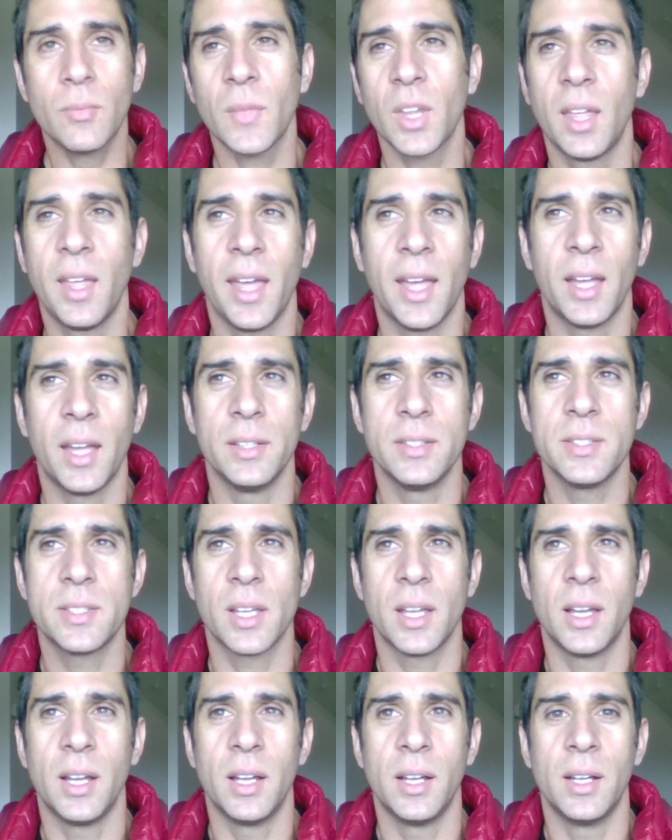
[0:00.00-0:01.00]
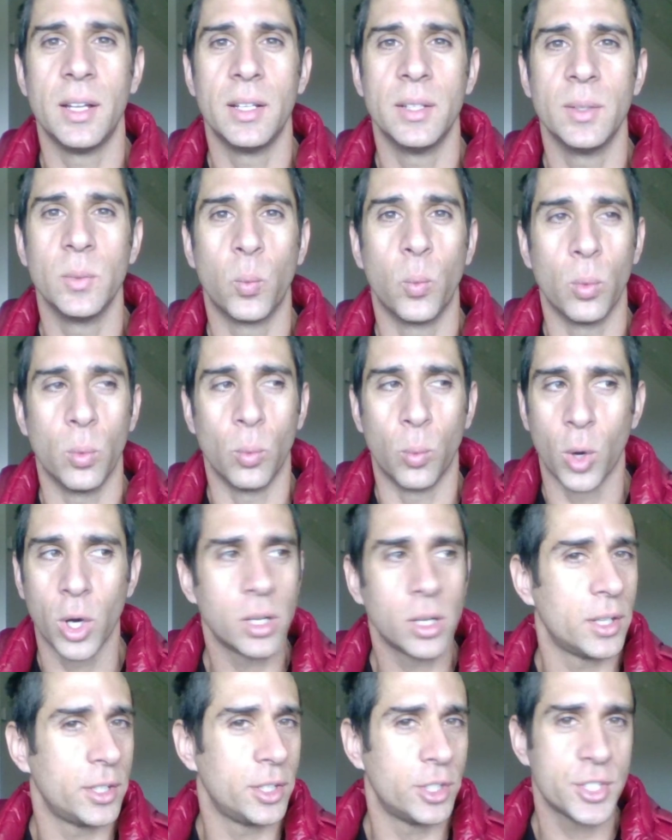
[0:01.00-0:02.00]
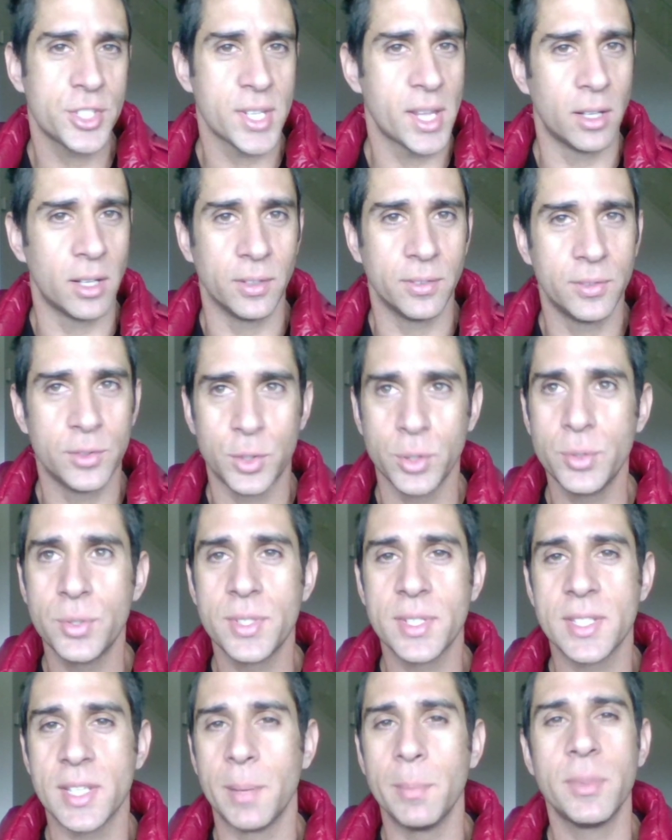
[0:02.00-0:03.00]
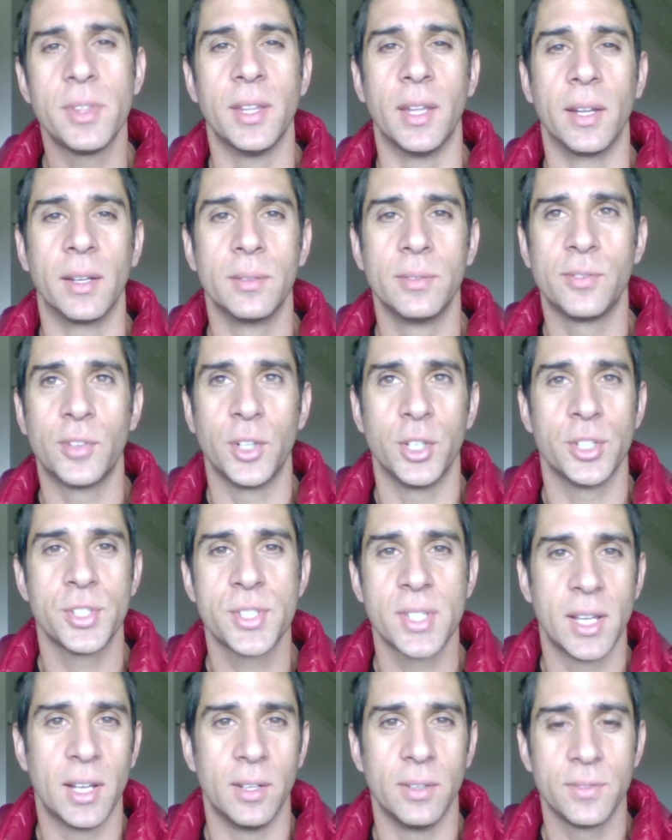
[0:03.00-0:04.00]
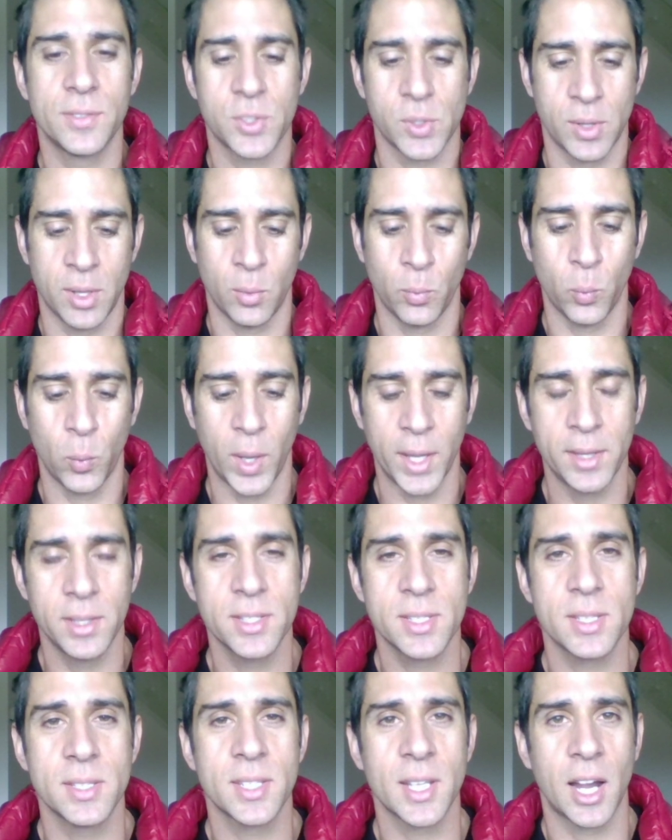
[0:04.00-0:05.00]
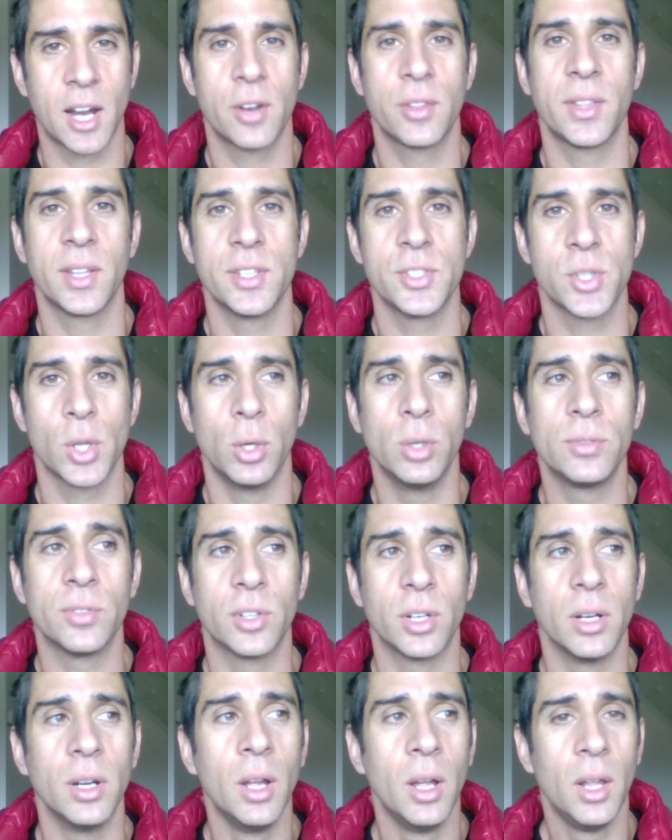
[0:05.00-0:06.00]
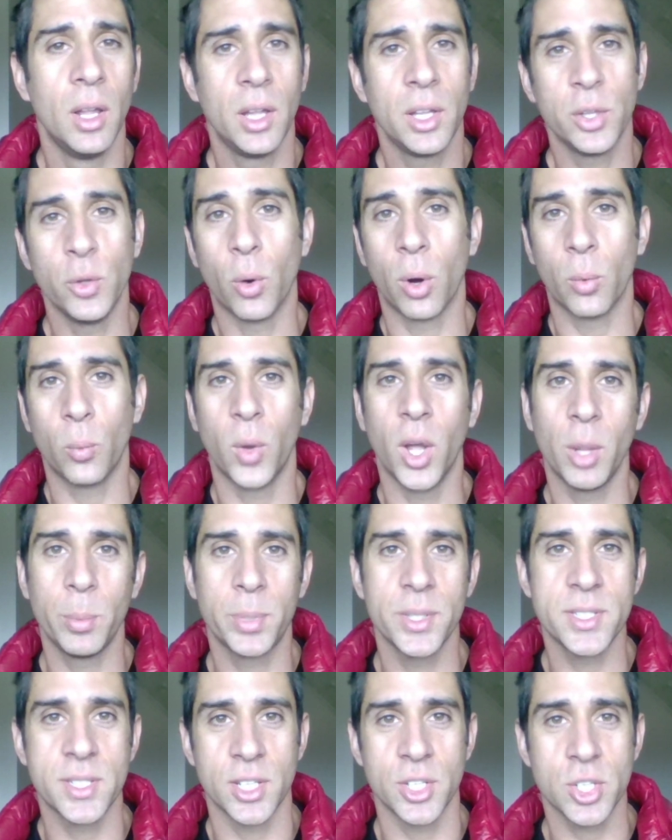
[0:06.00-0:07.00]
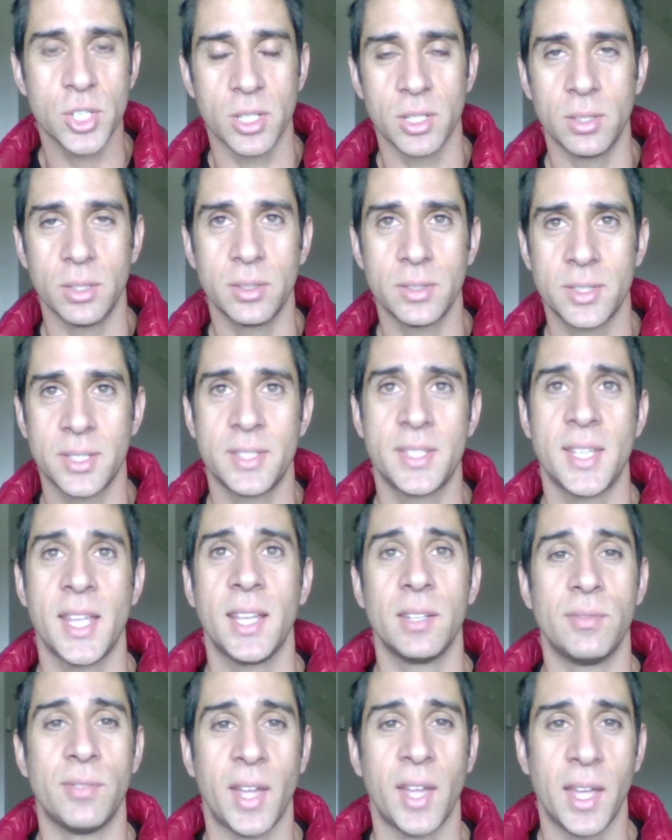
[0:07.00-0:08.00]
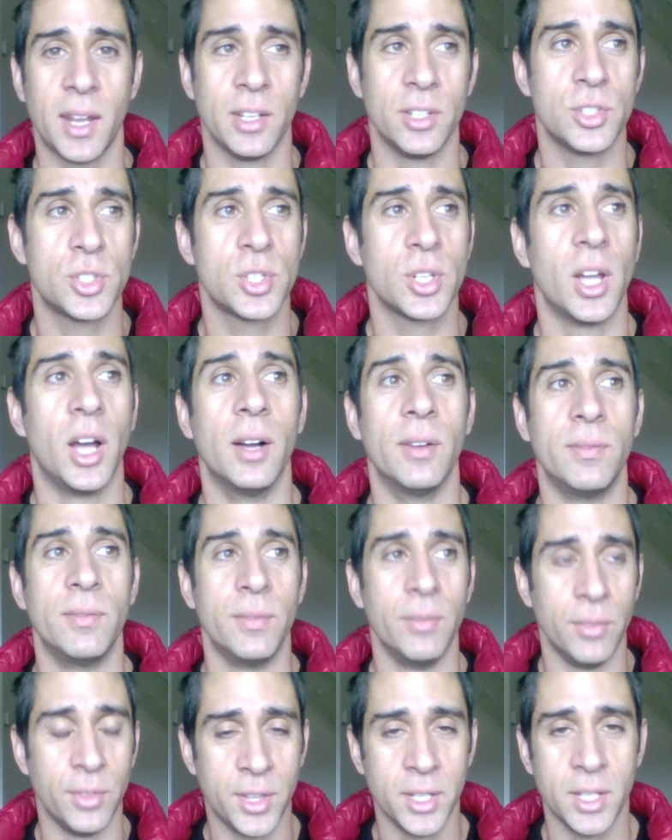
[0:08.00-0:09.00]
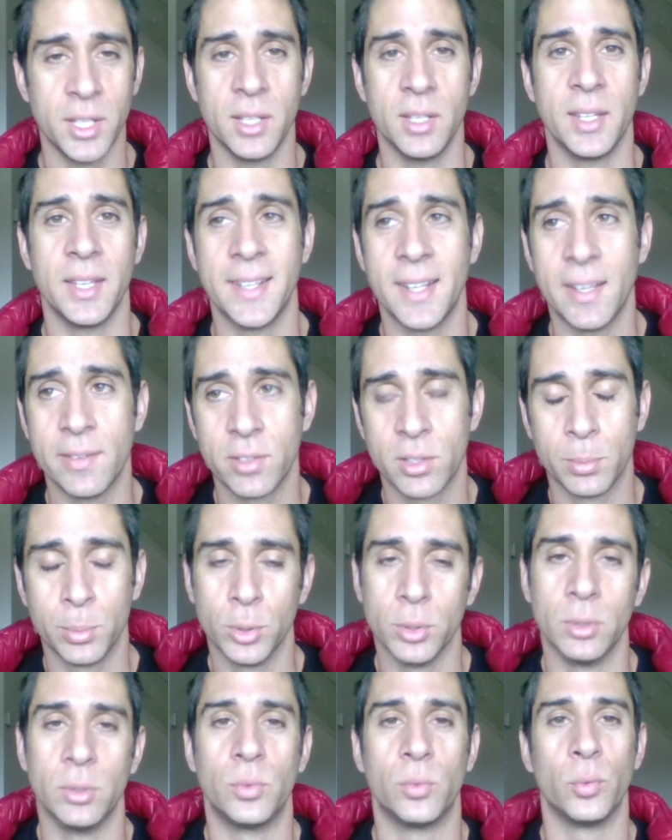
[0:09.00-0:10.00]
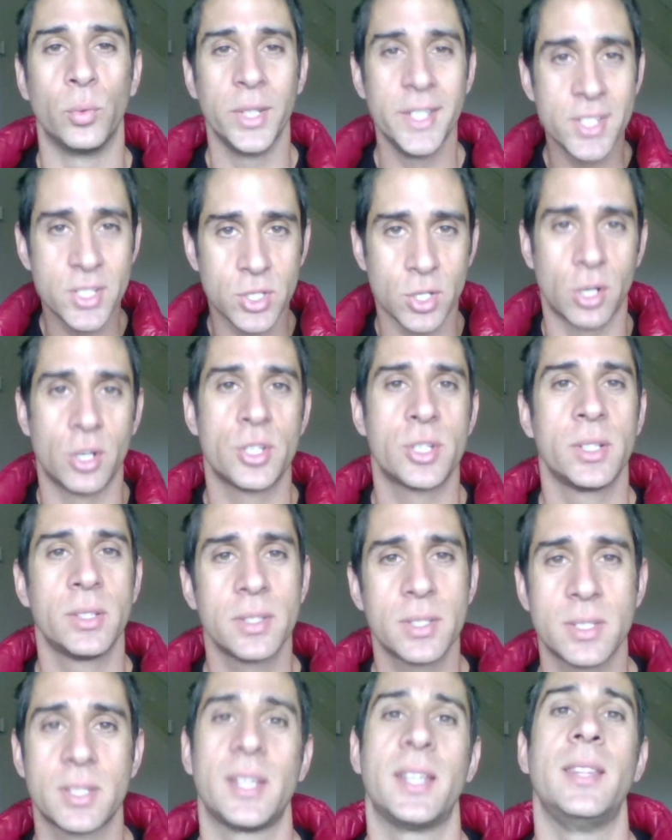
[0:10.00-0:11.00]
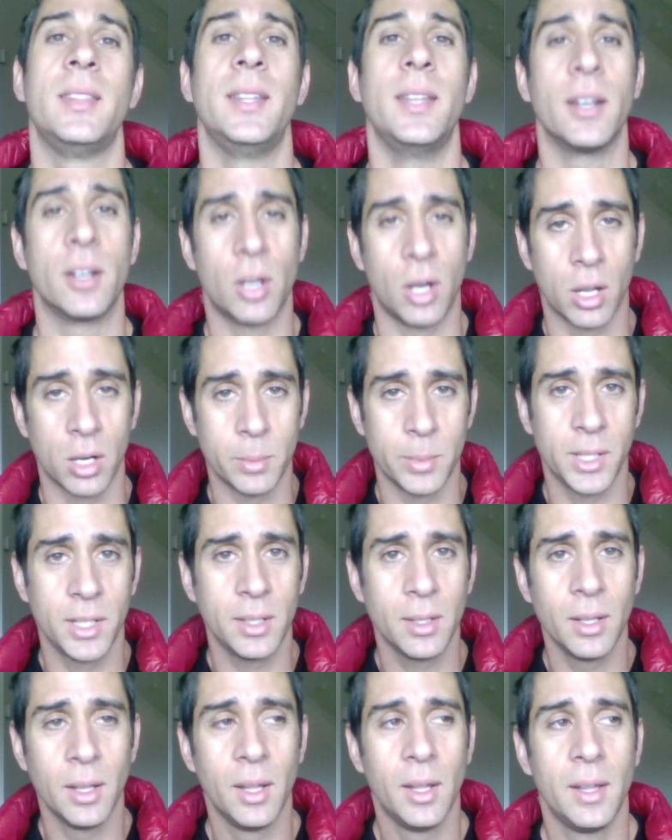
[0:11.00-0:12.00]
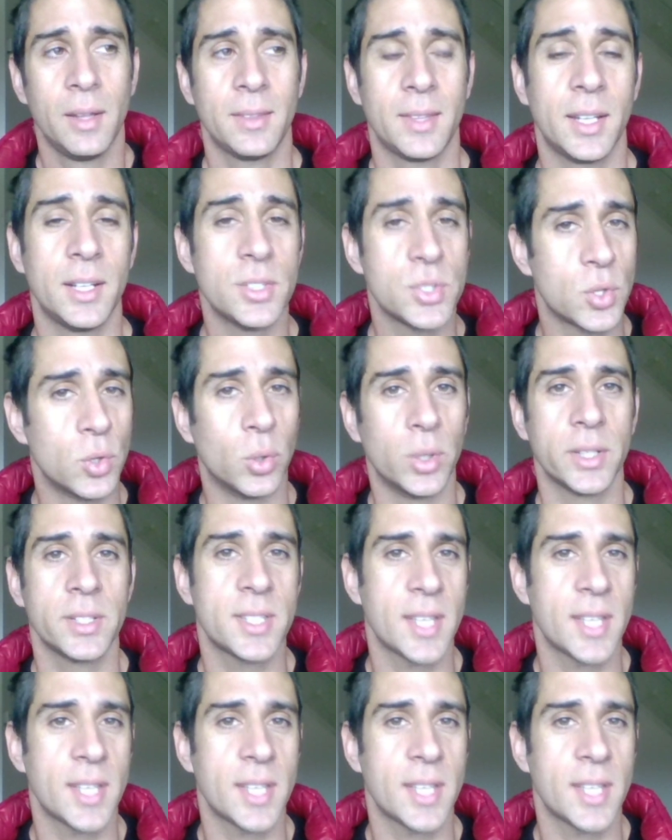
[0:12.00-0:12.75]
And work on yourself. Do something for yourself so that when this entire thing is over, you are well positioned to take advantage of the inevitable resurgence in the economy that is going to